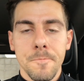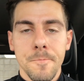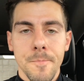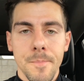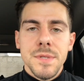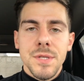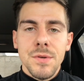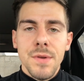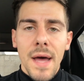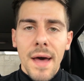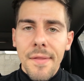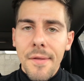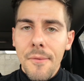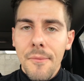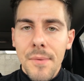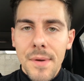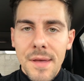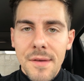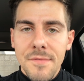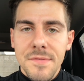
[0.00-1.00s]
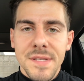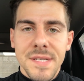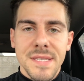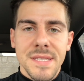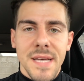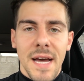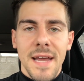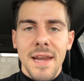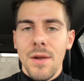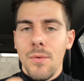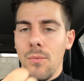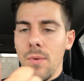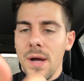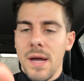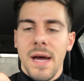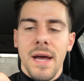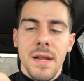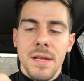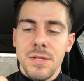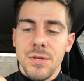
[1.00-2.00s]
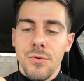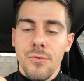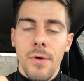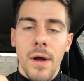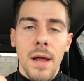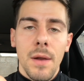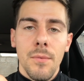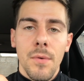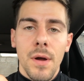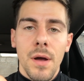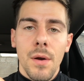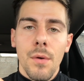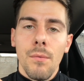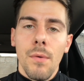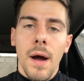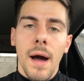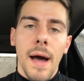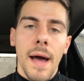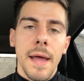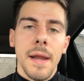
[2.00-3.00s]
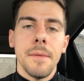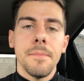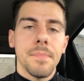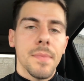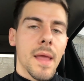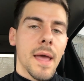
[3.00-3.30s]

So now that we've decided what kind of terrain we're going to ride